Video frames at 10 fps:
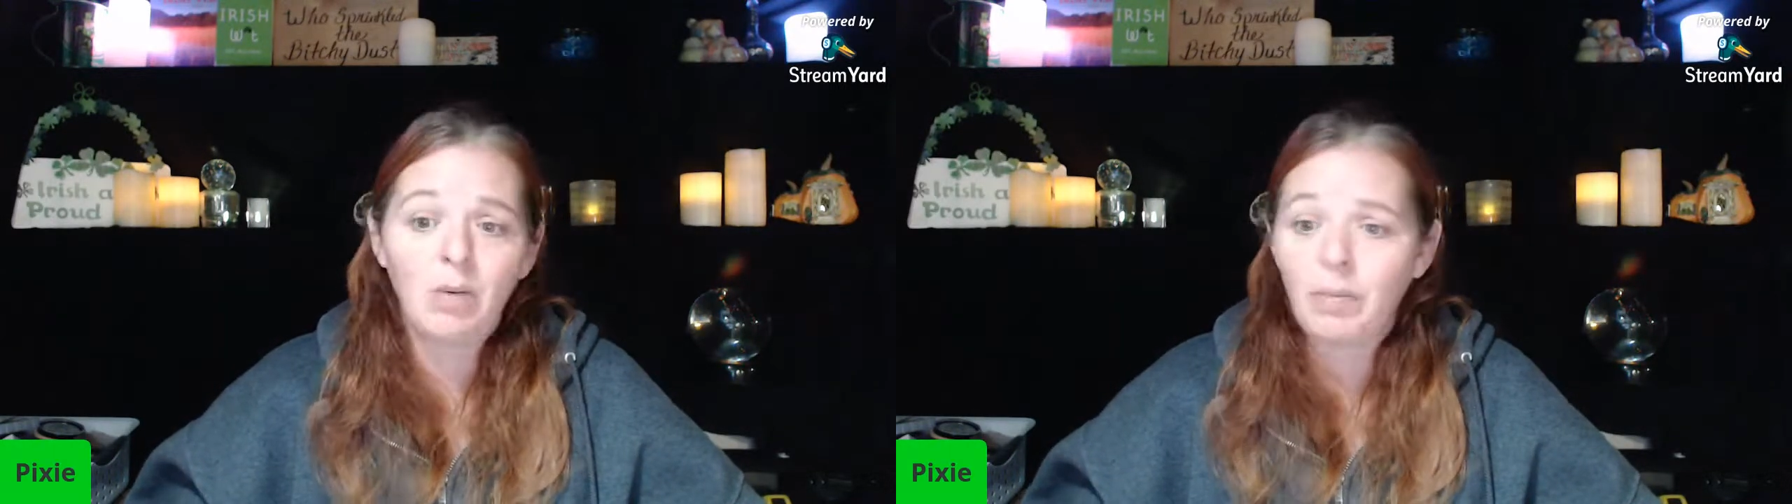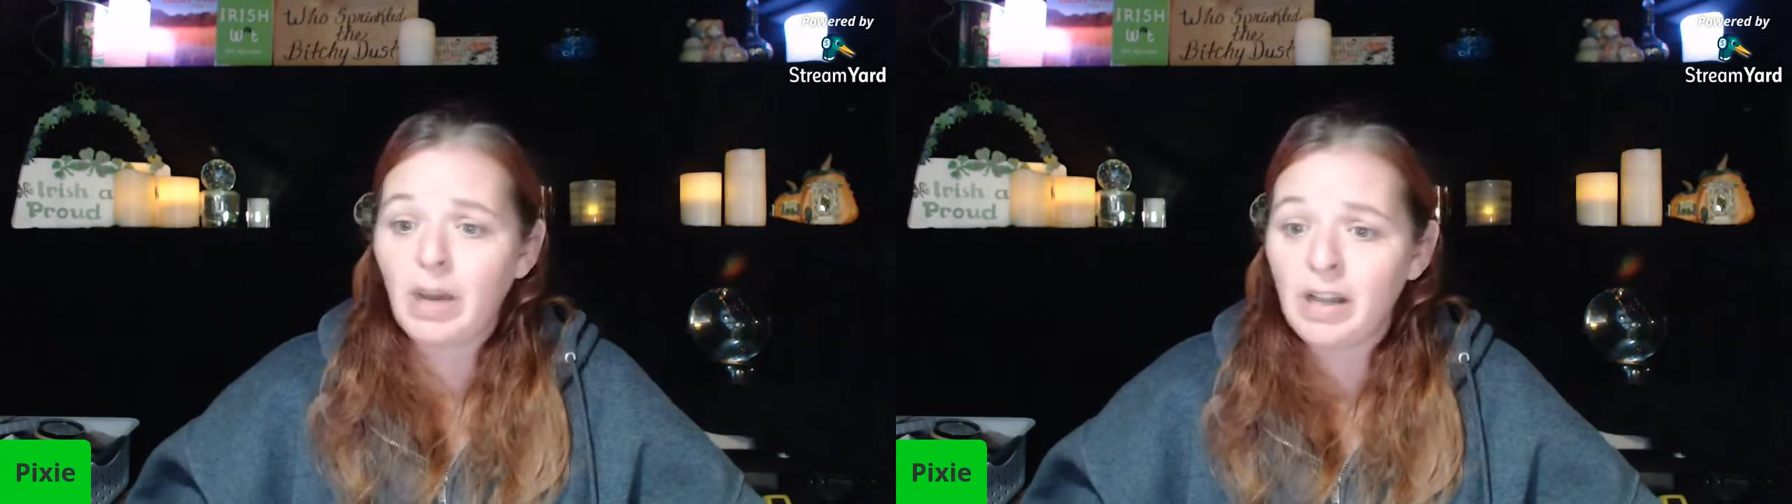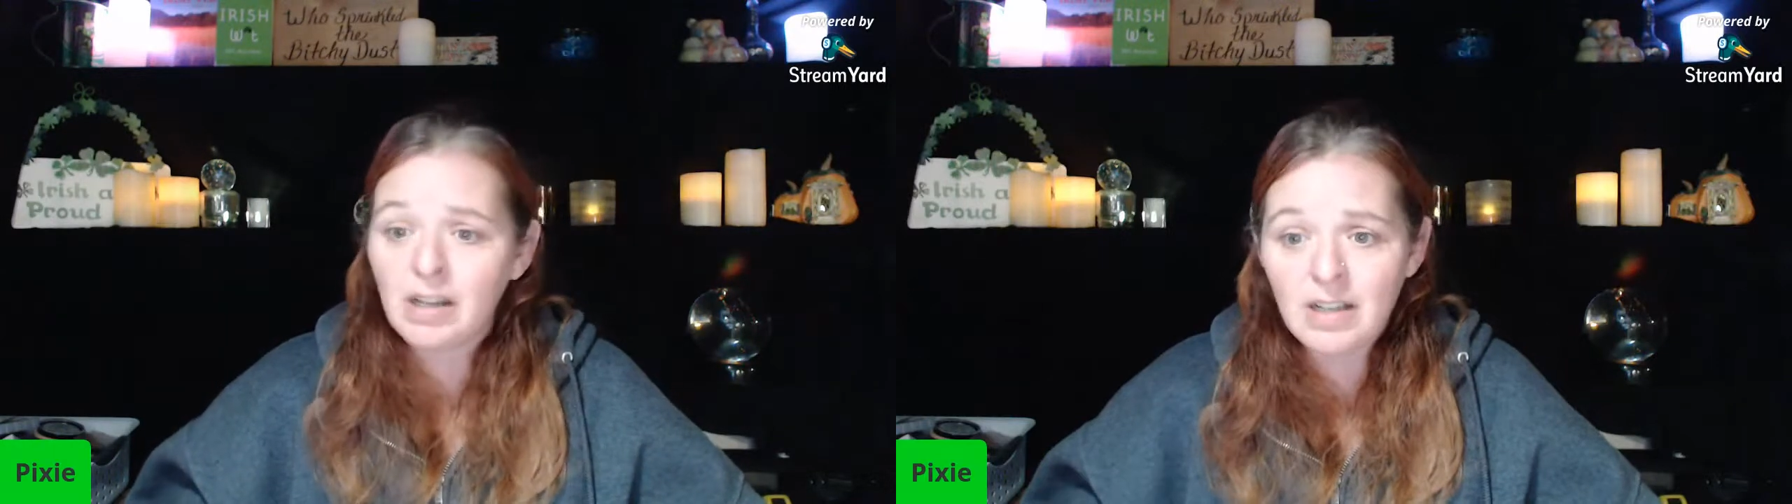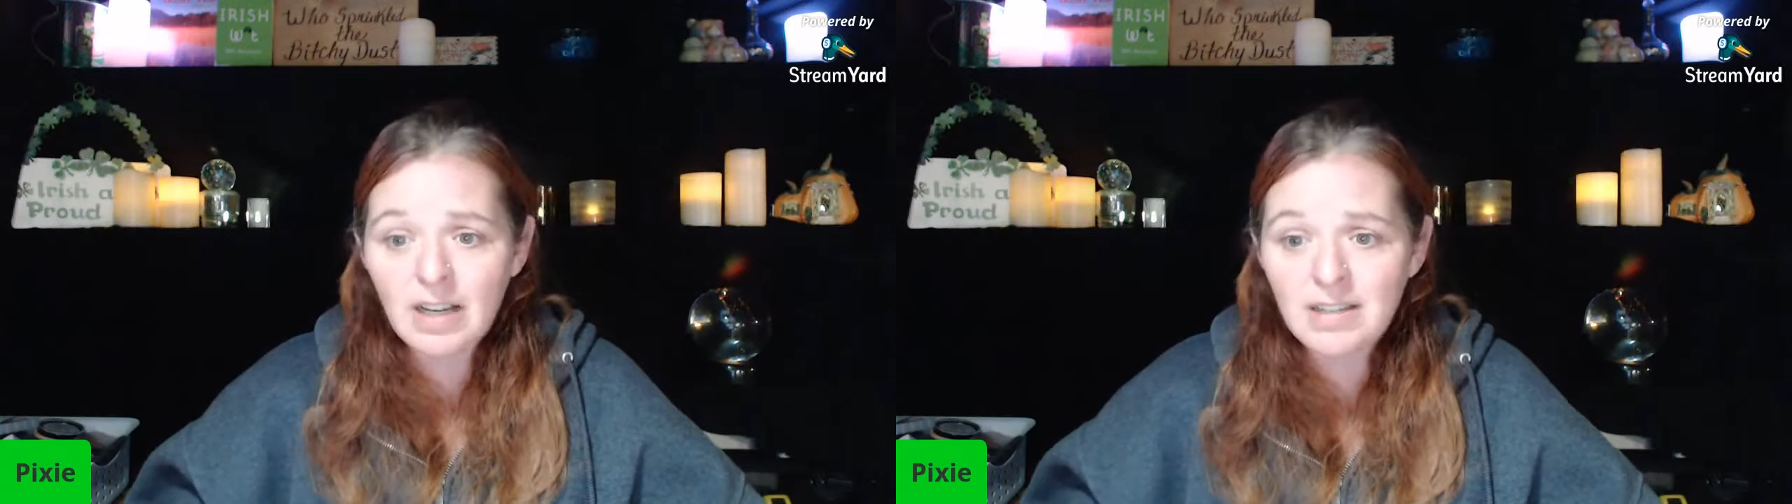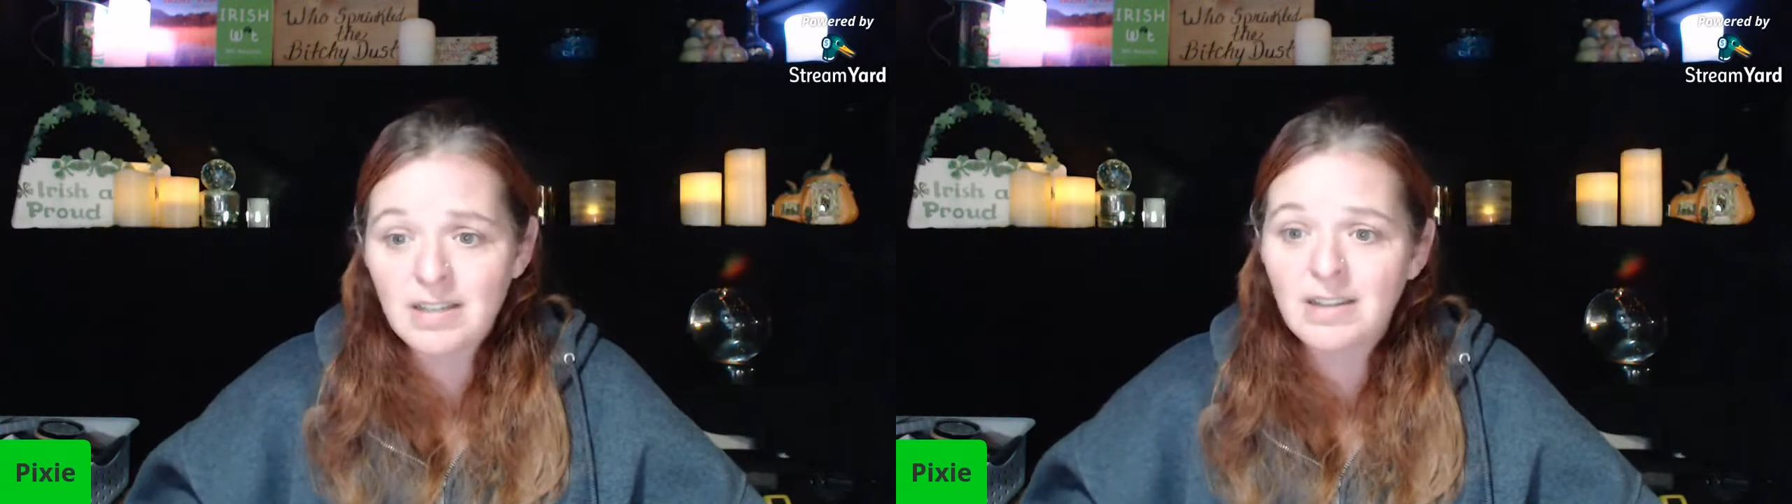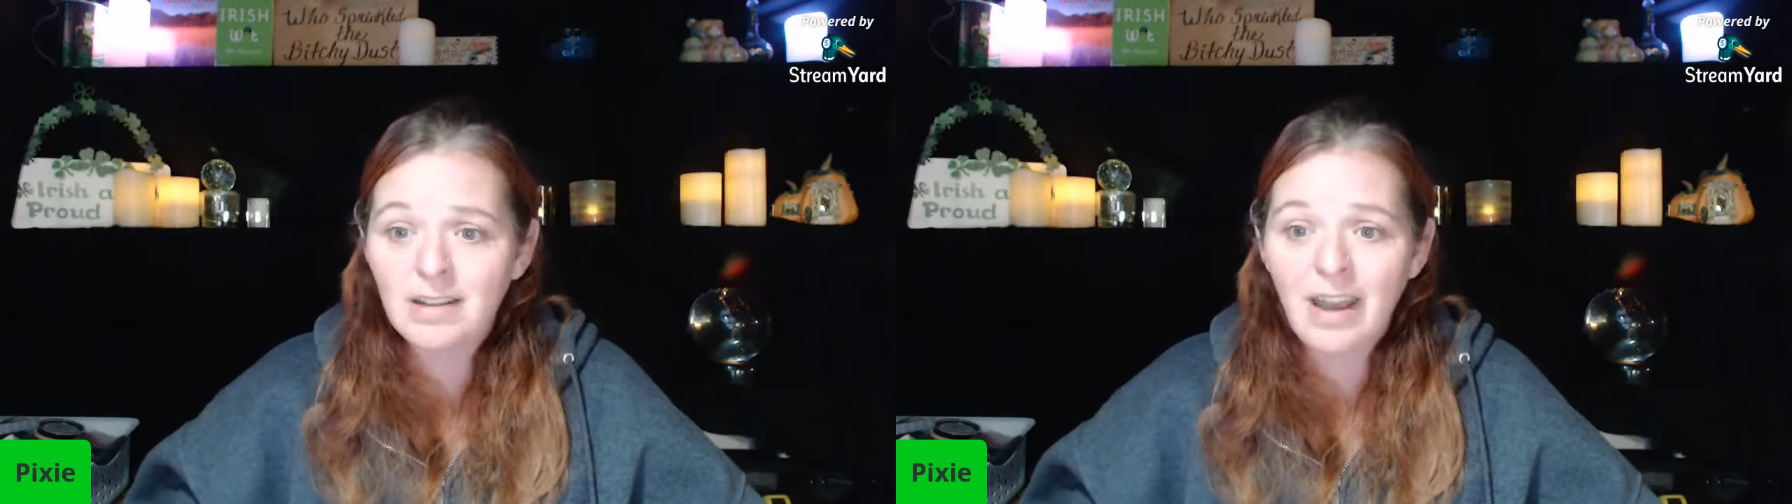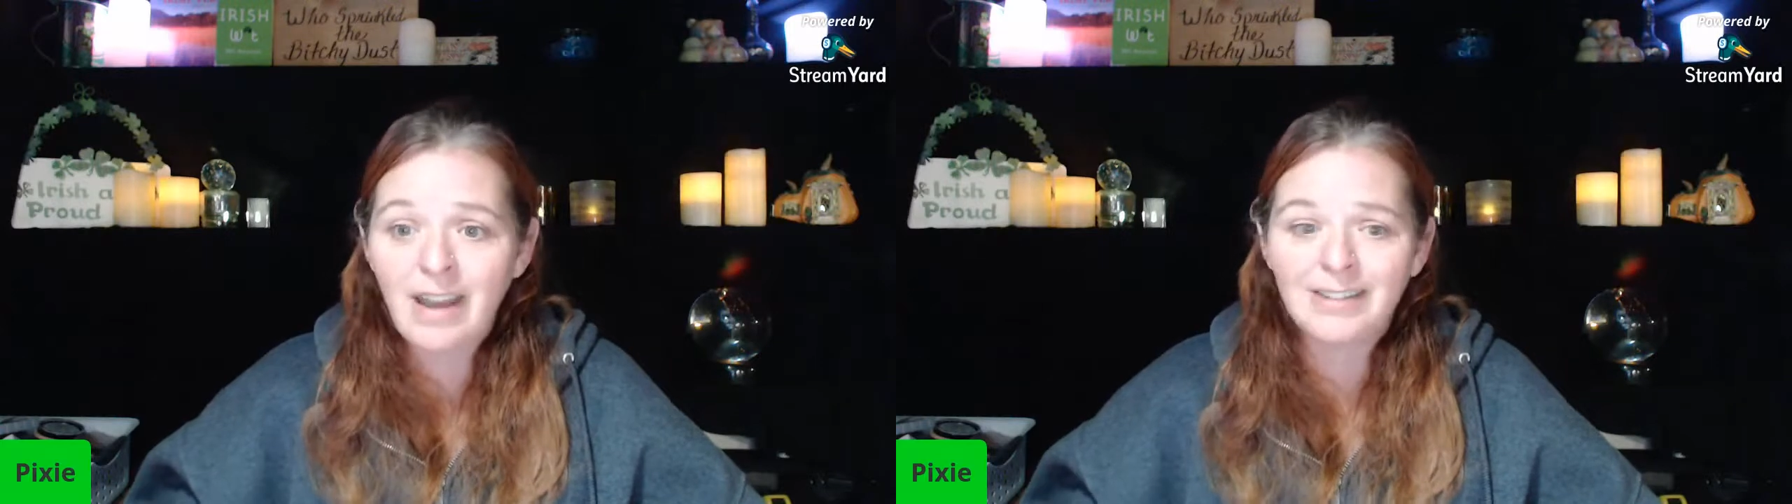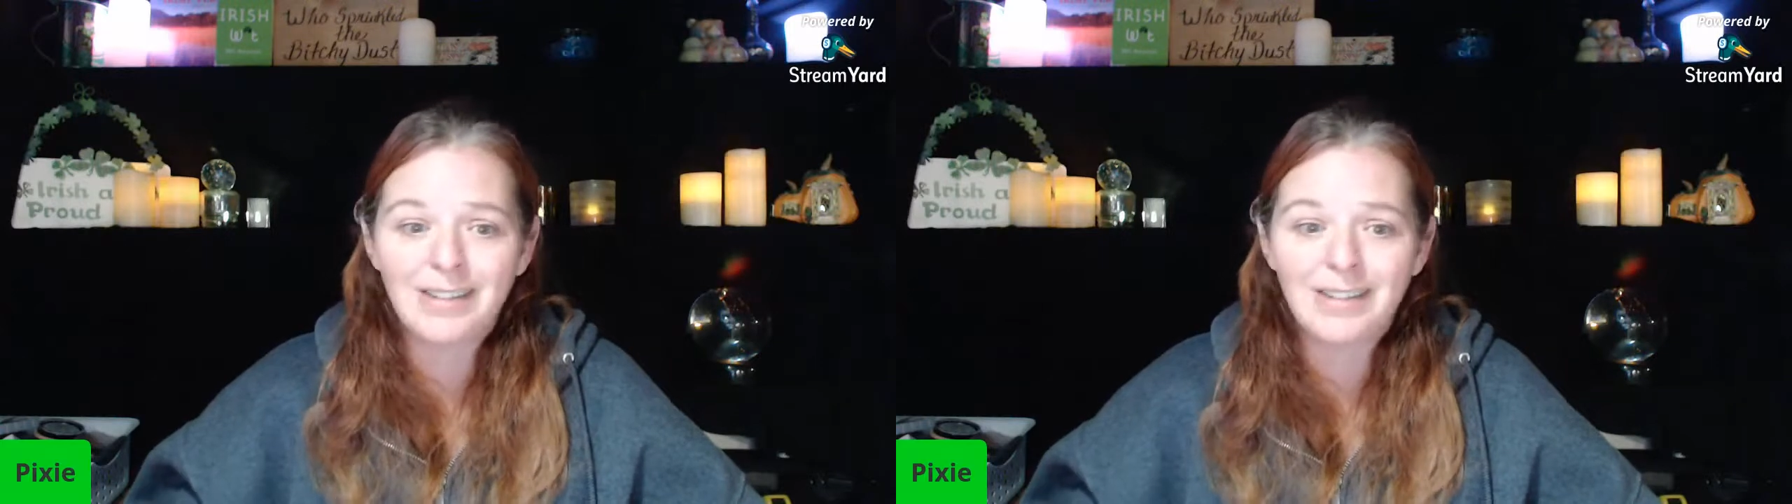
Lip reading: Rebecca has had